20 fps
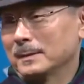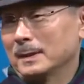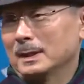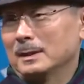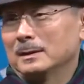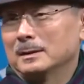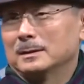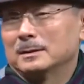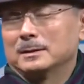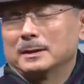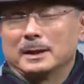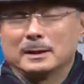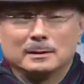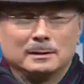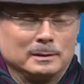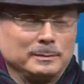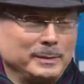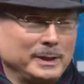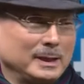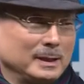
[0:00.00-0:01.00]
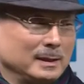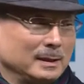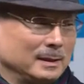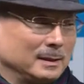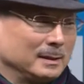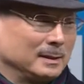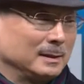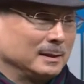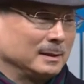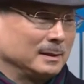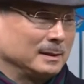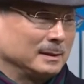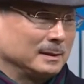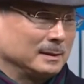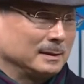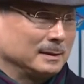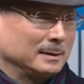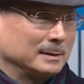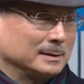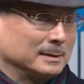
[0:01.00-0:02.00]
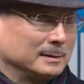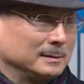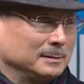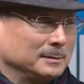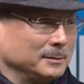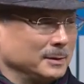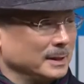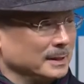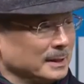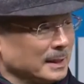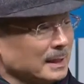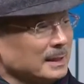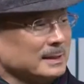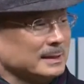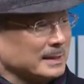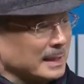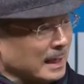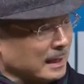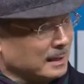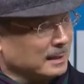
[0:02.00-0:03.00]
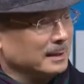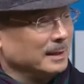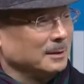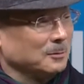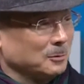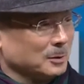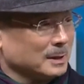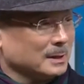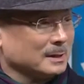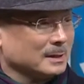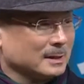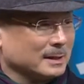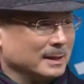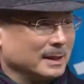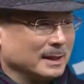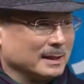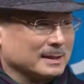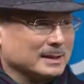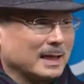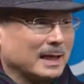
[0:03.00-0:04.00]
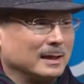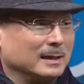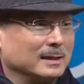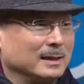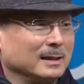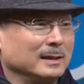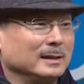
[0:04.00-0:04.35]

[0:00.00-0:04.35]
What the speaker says: Atomy has been doing really well, and there is a reason for this.